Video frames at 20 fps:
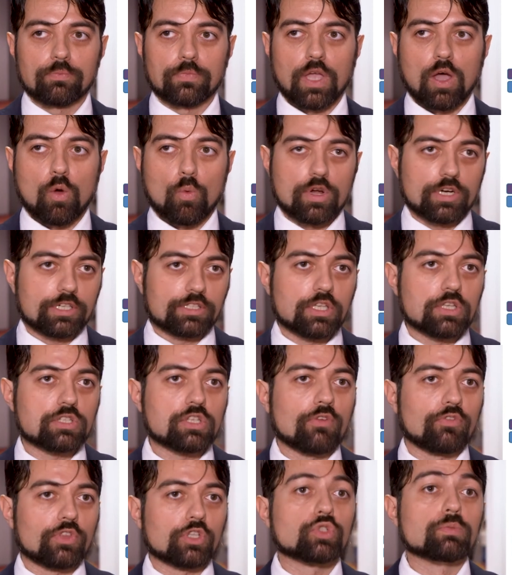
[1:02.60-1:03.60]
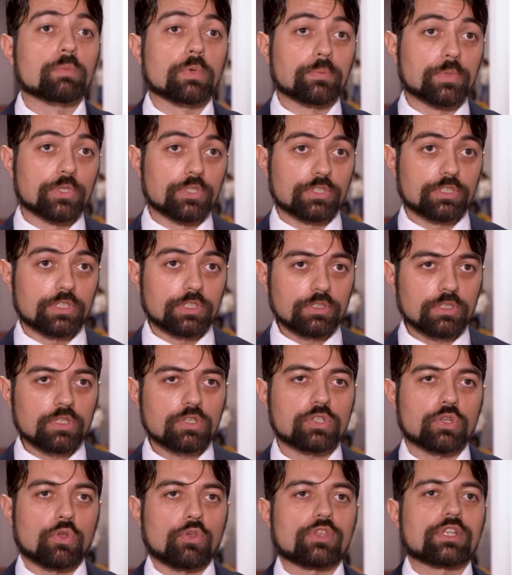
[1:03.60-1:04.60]
awareness of the tumor burden,
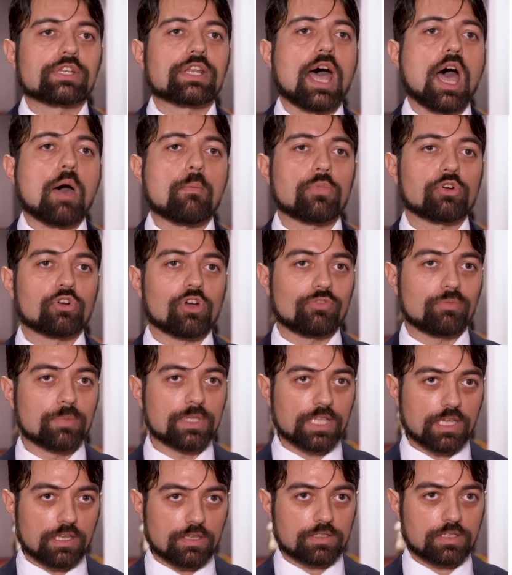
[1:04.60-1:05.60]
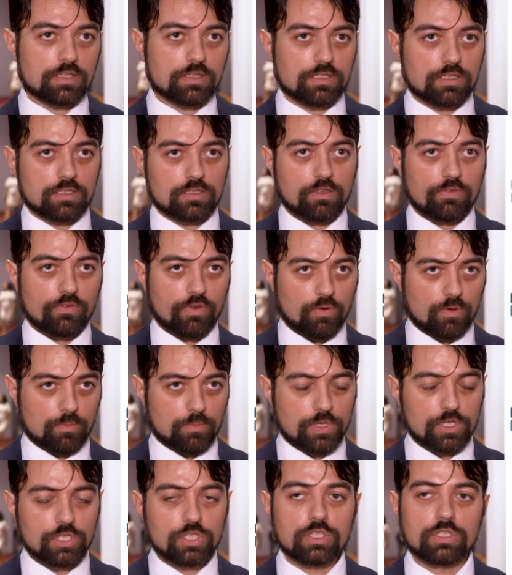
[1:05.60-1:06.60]
so the number of metastases of our
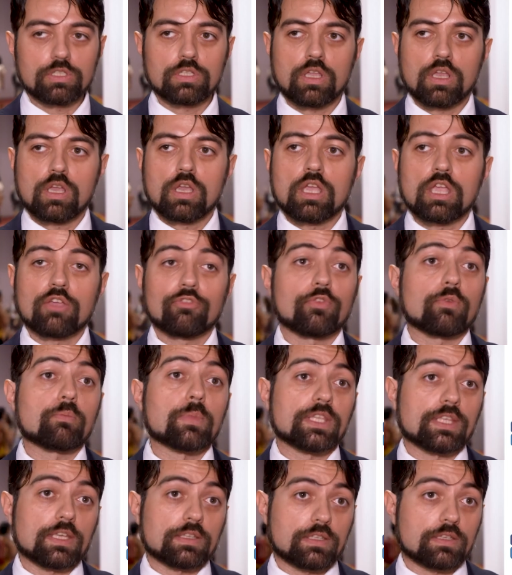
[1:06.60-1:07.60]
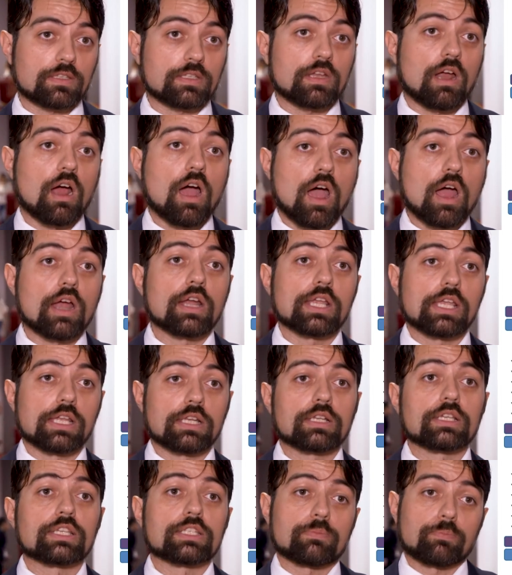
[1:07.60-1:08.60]
patient, if the metastases are
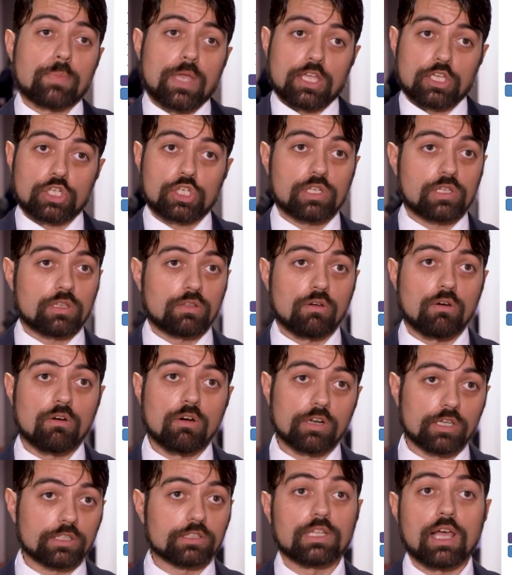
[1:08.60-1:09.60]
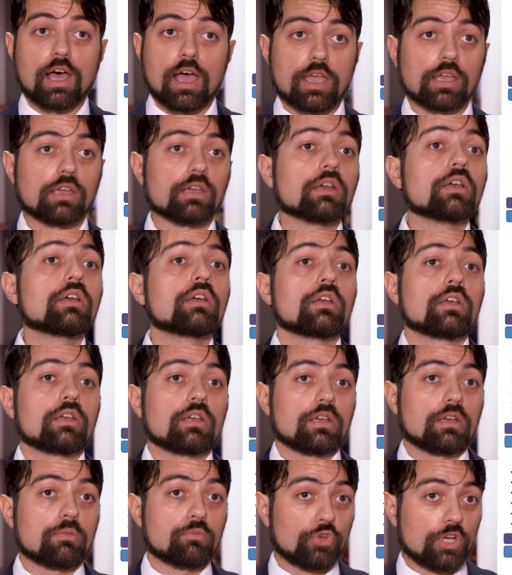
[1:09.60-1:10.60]
in a special organ like
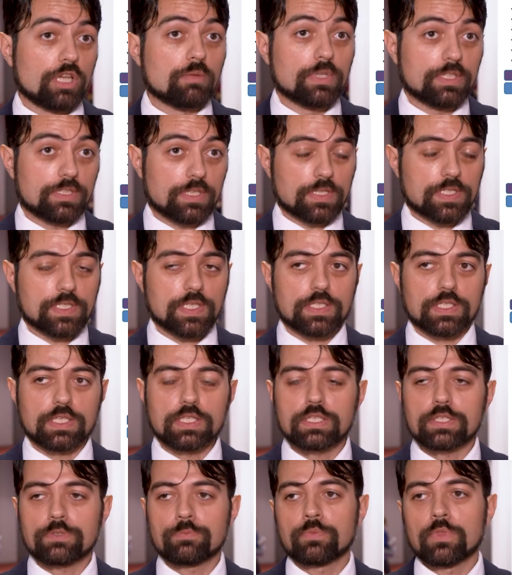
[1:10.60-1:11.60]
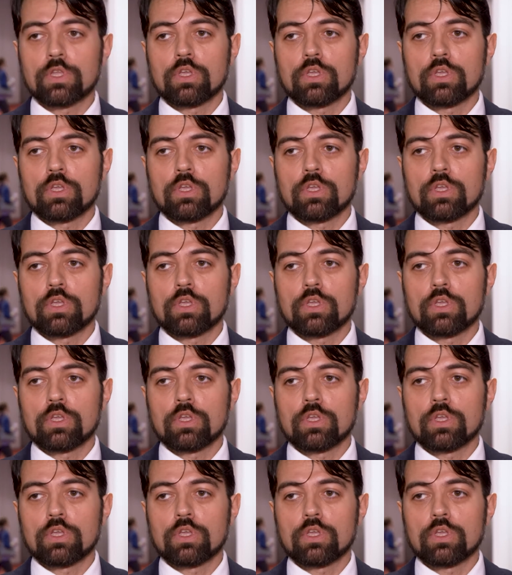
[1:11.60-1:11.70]
brain metastasis.